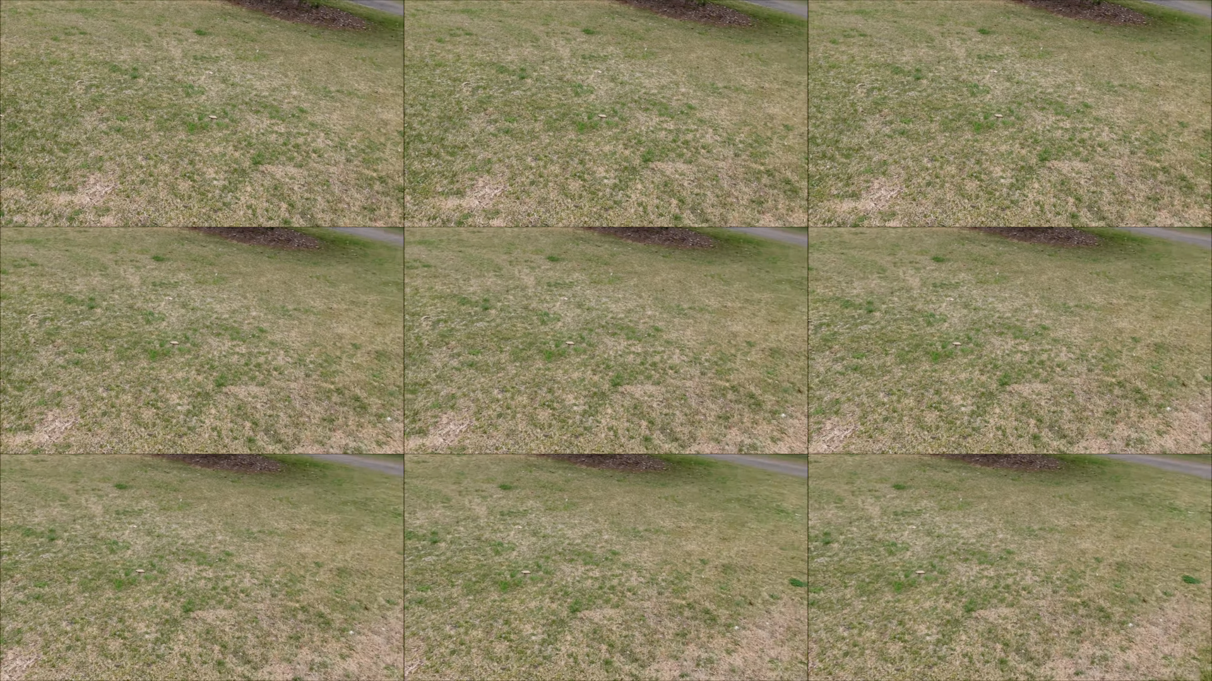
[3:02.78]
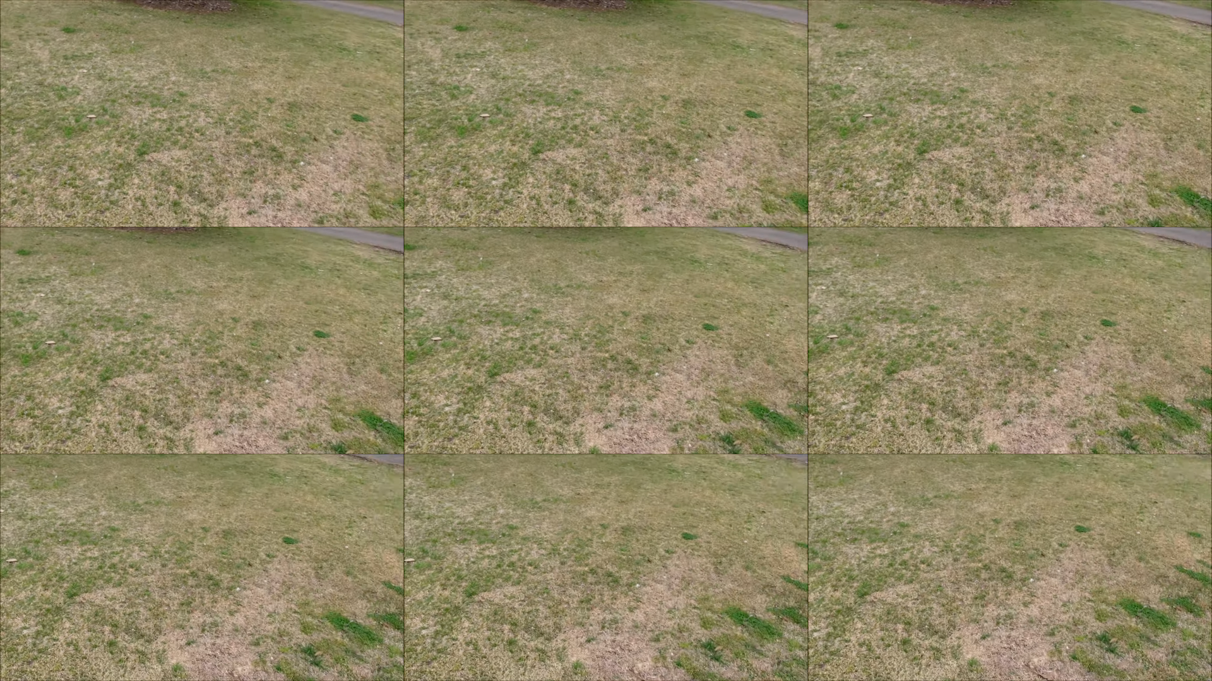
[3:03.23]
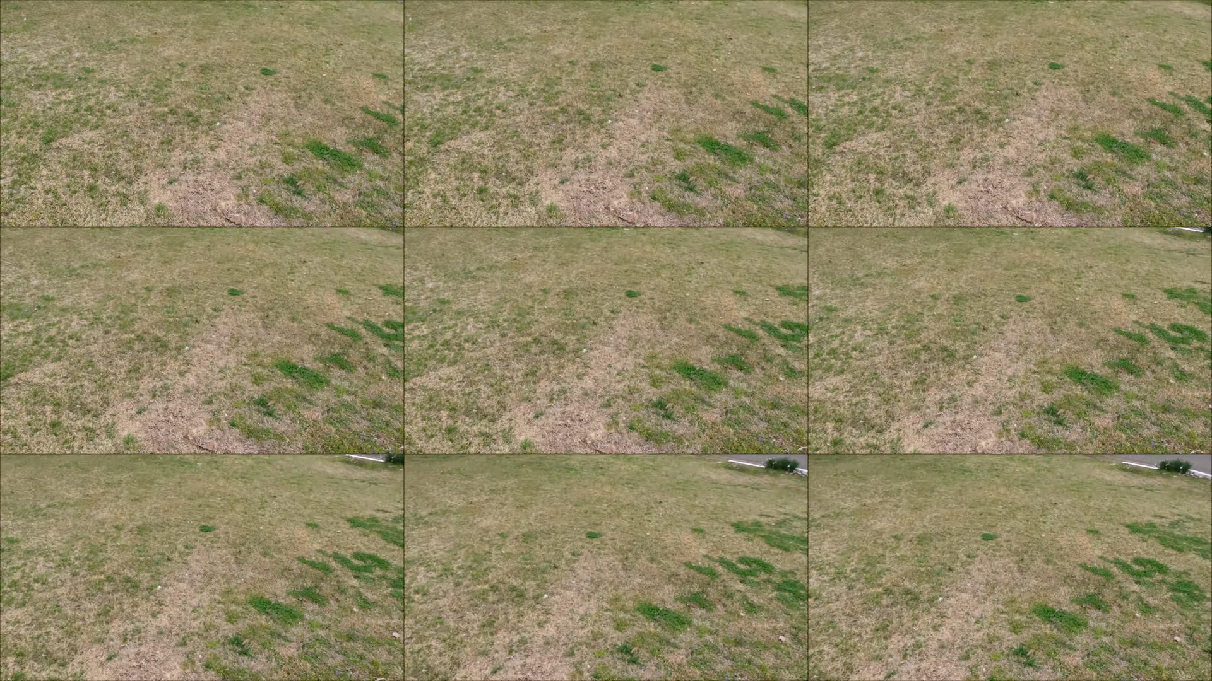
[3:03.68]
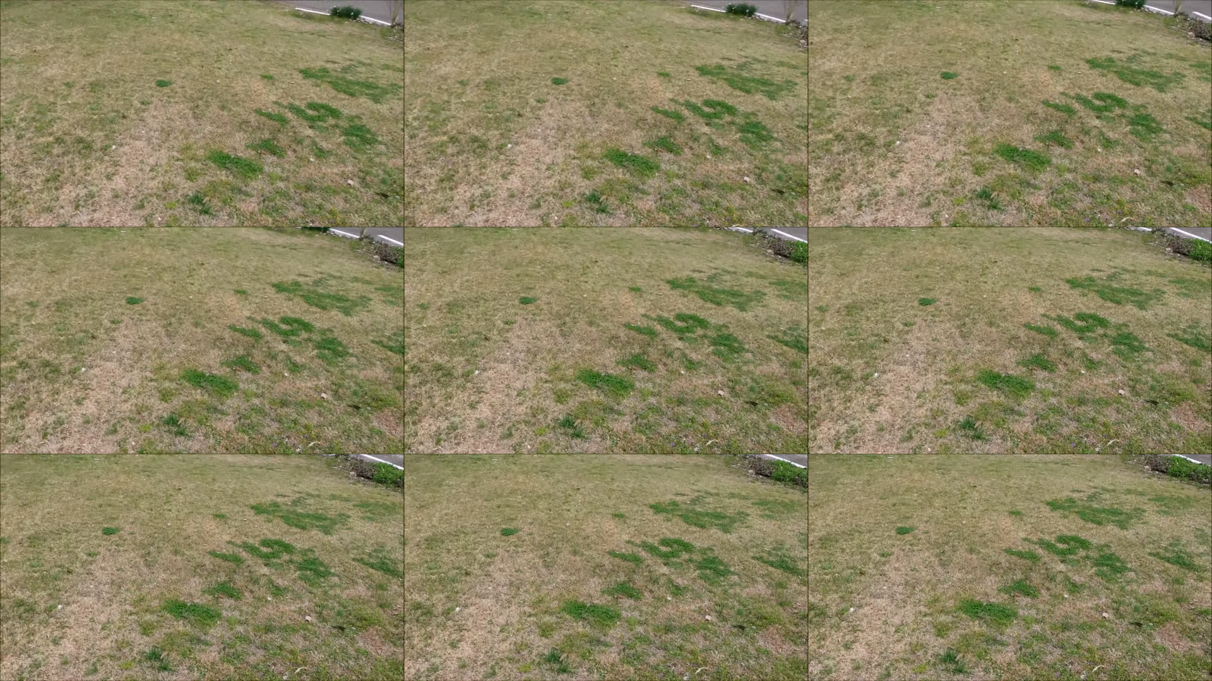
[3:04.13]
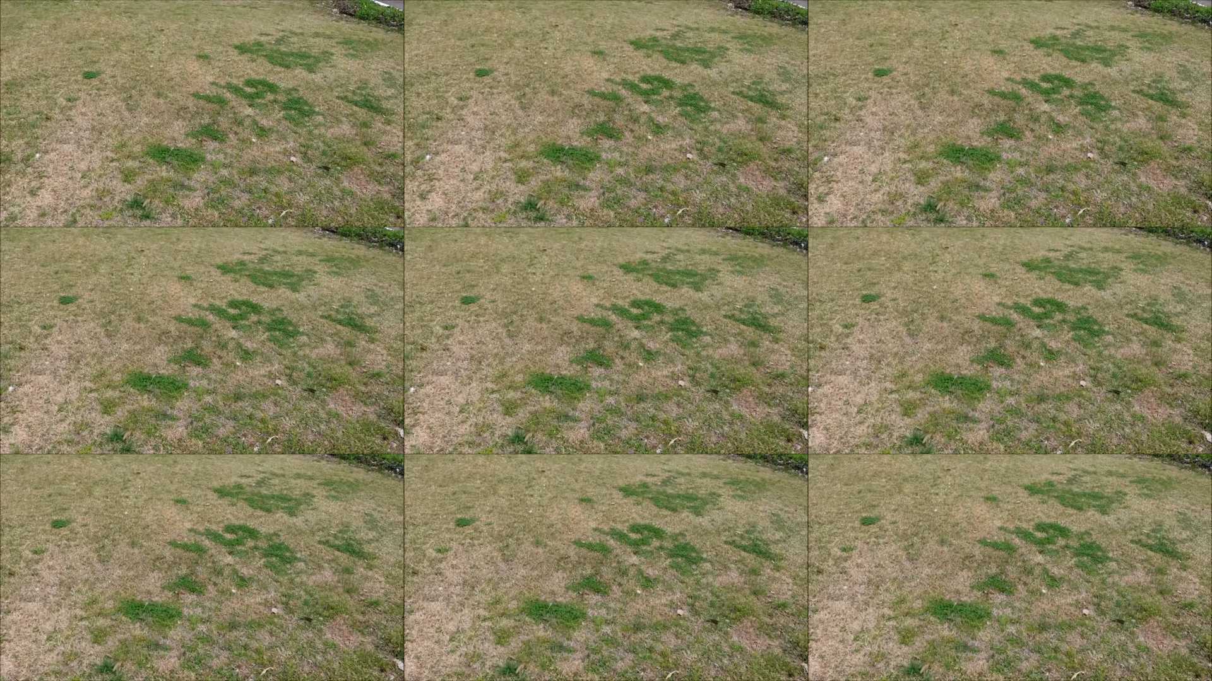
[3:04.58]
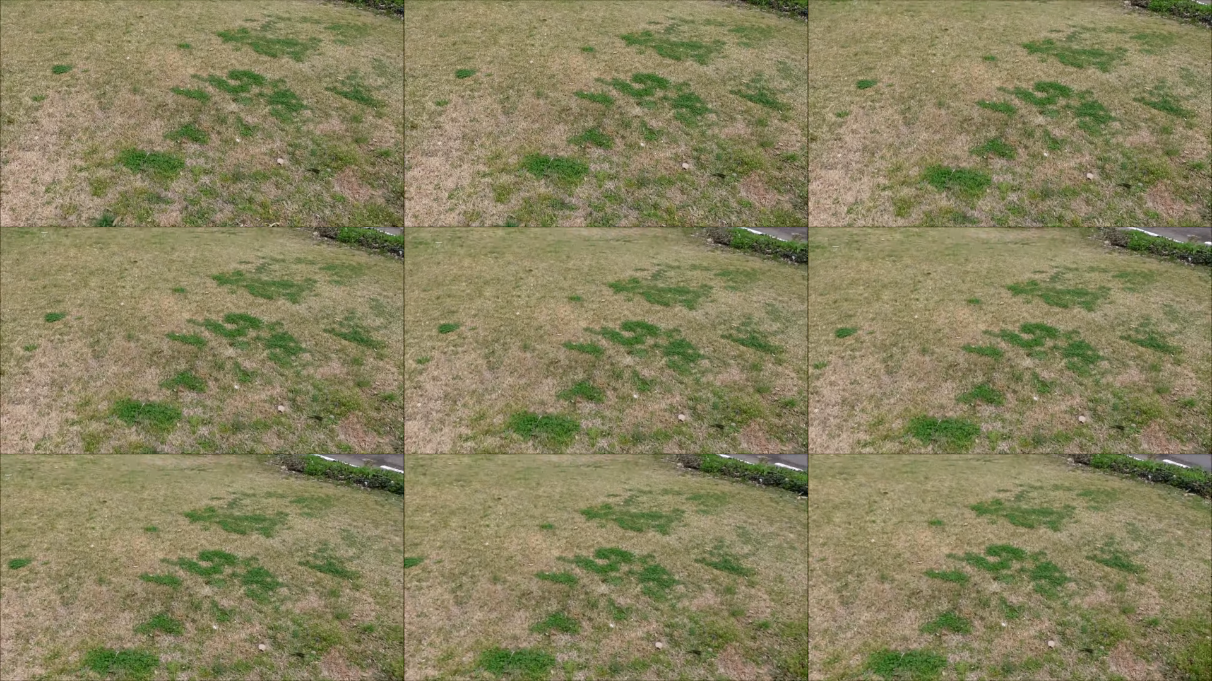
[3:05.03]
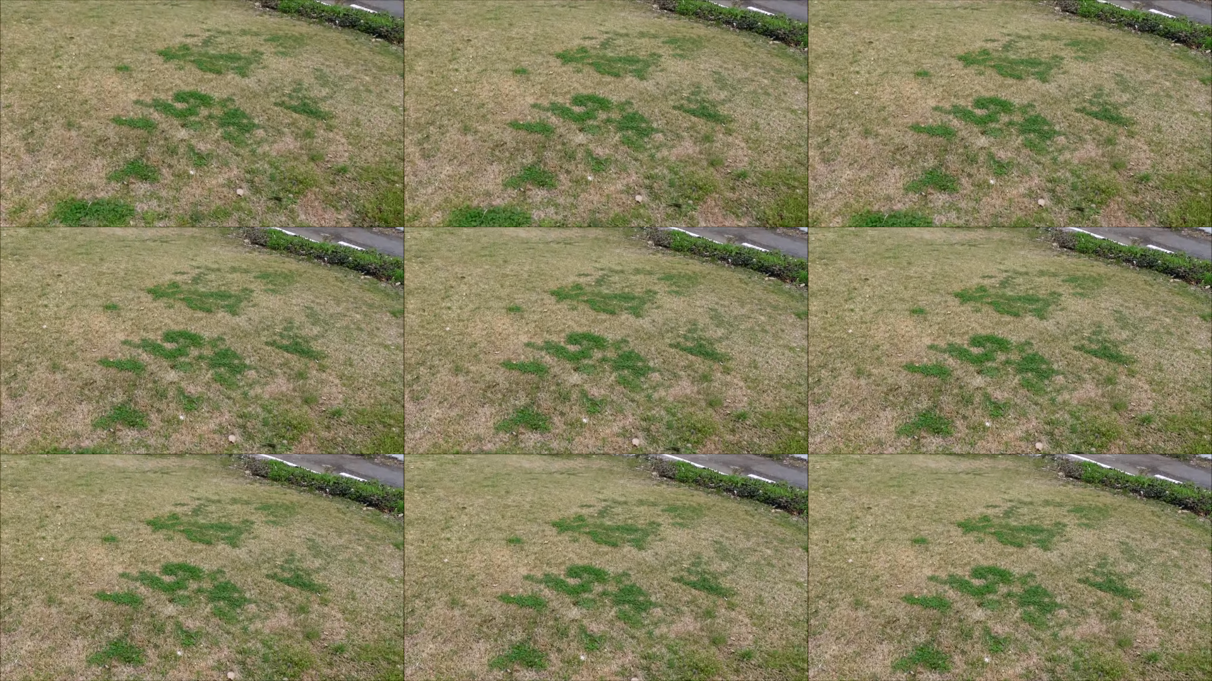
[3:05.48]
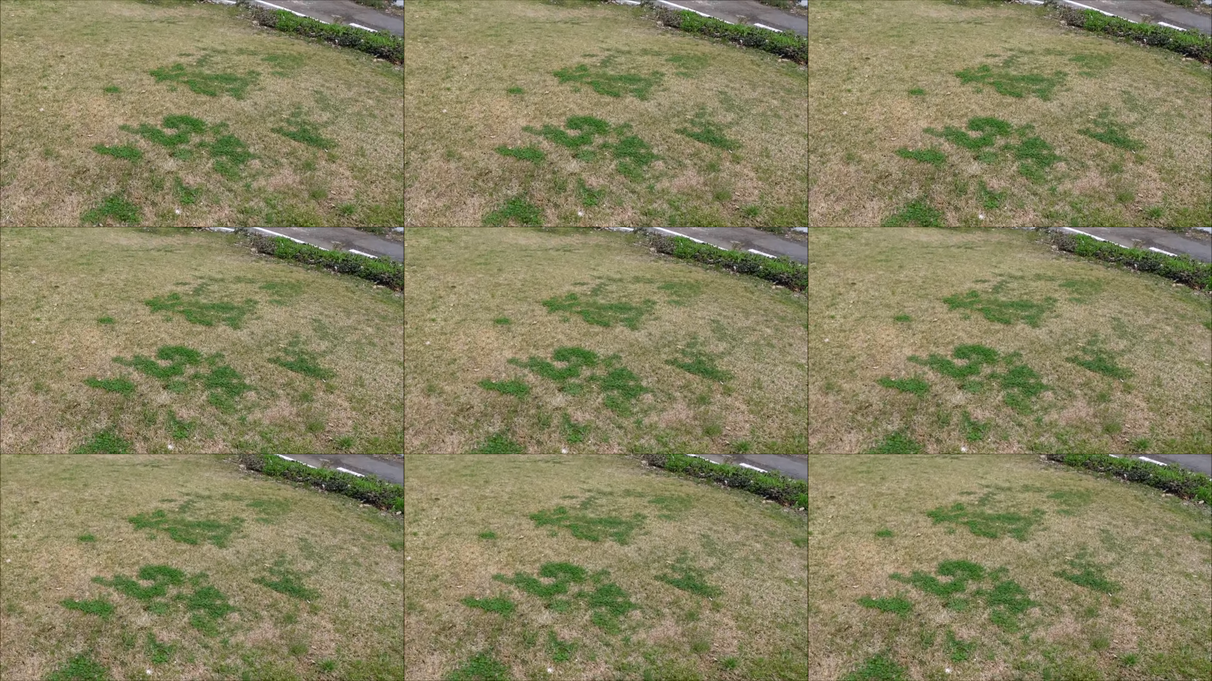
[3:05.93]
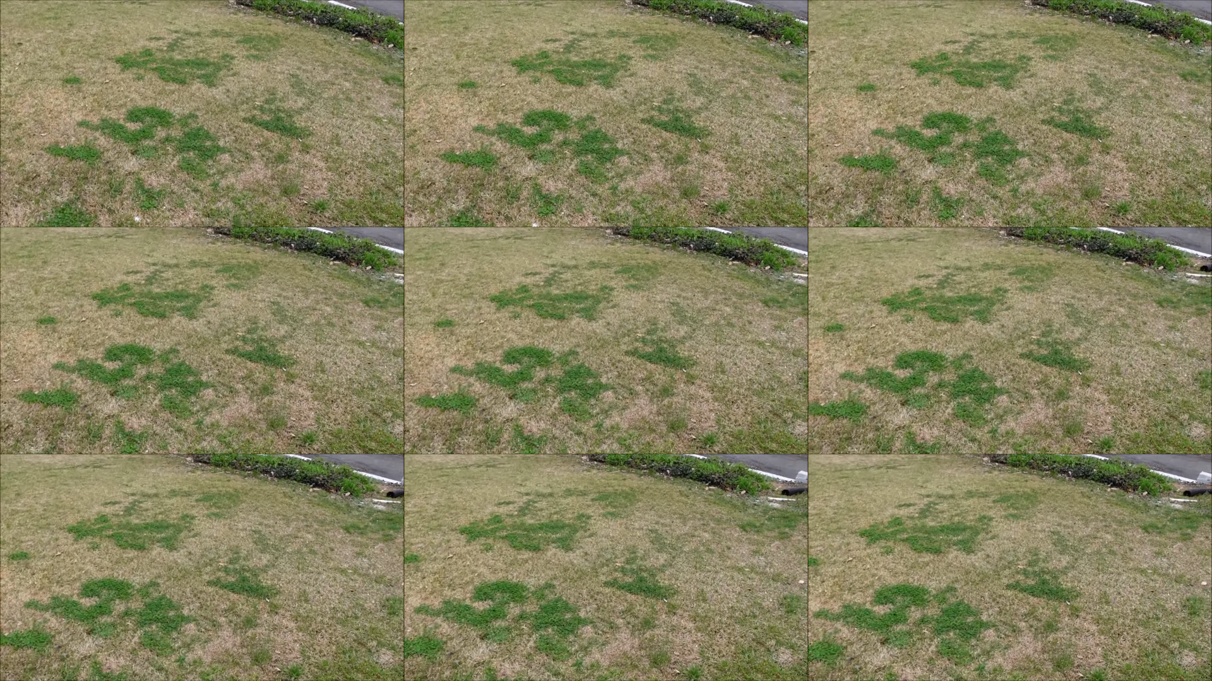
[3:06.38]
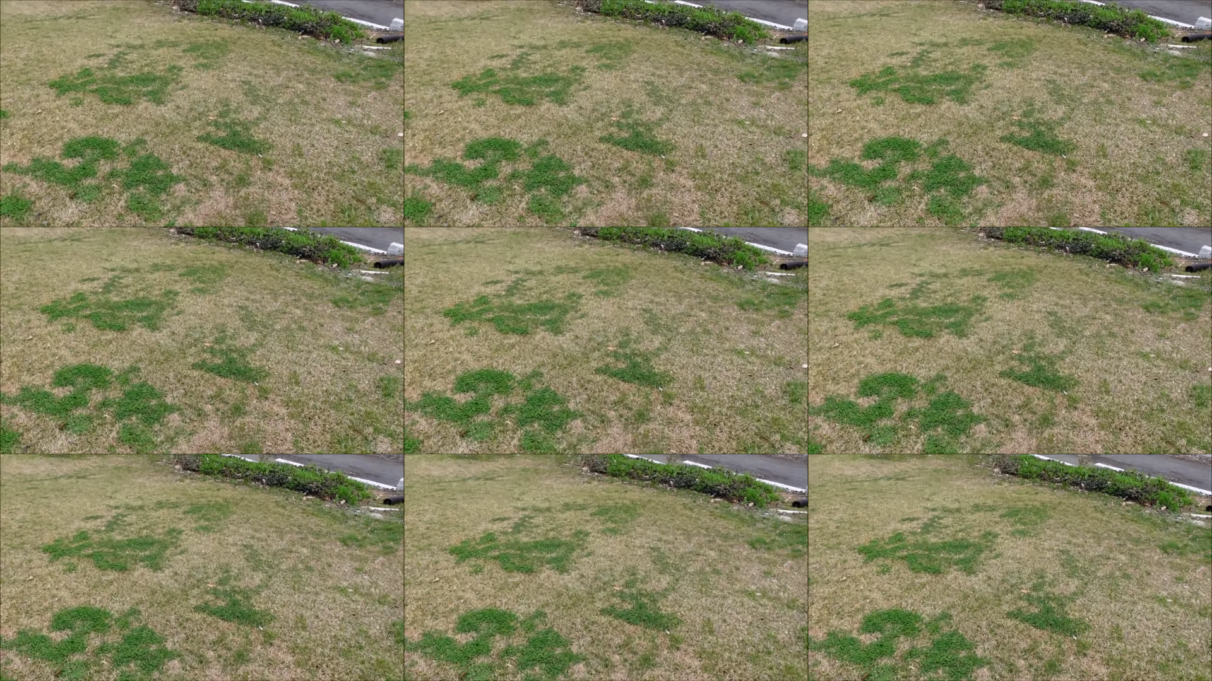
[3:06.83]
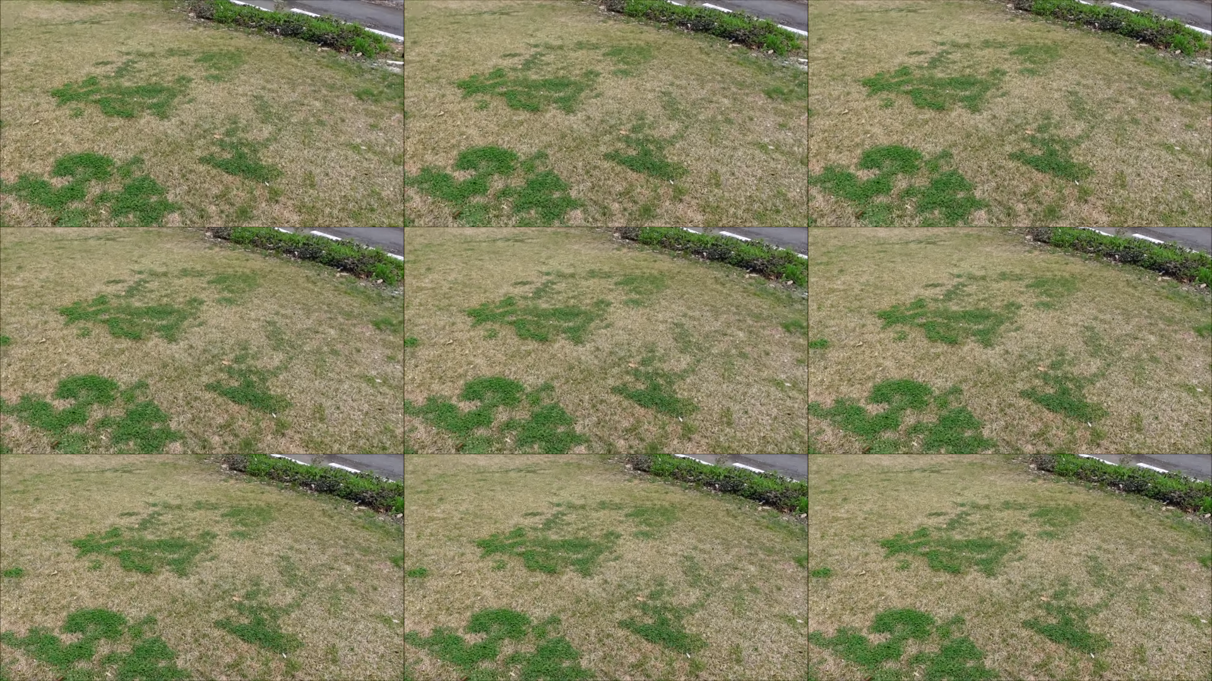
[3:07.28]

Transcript: [unreadable: no face in view]